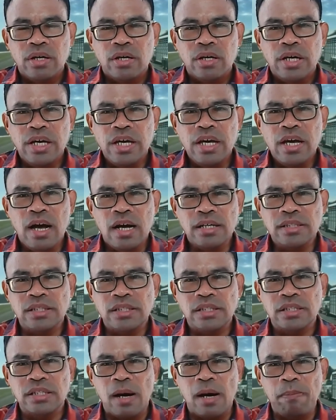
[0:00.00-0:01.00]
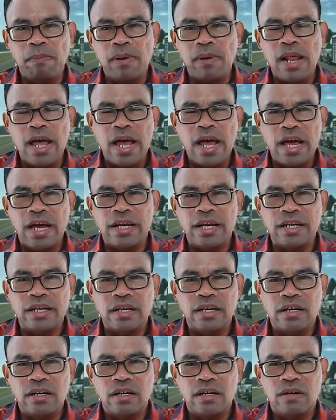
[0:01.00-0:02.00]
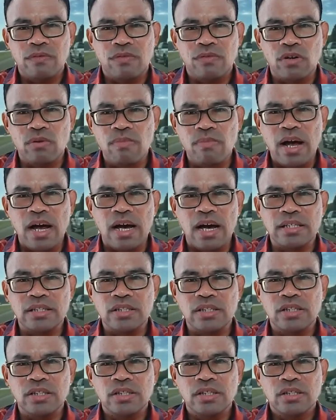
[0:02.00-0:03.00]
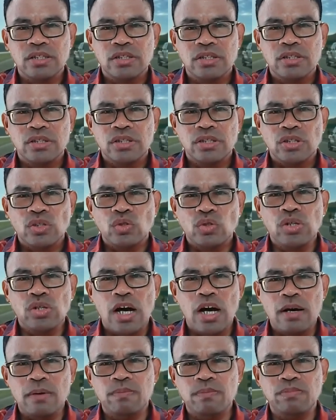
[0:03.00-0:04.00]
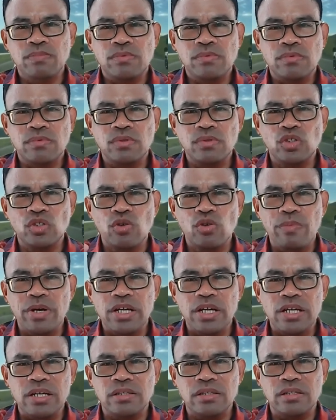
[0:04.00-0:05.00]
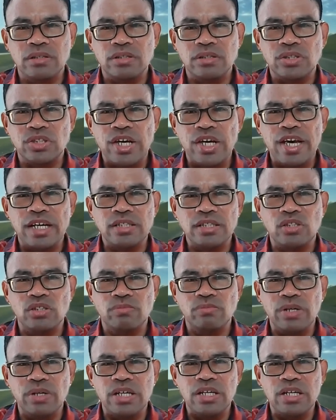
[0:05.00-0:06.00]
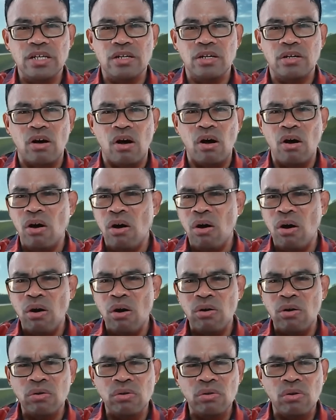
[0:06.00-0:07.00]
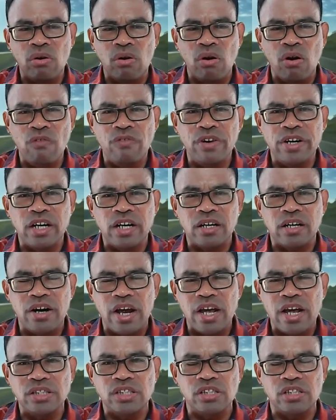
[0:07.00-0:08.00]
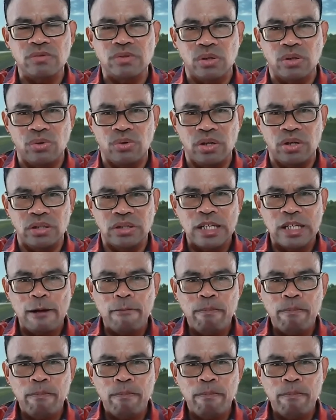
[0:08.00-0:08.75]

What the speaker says: He has a plan for man to have dominion, to take dominion all over the creation of the world.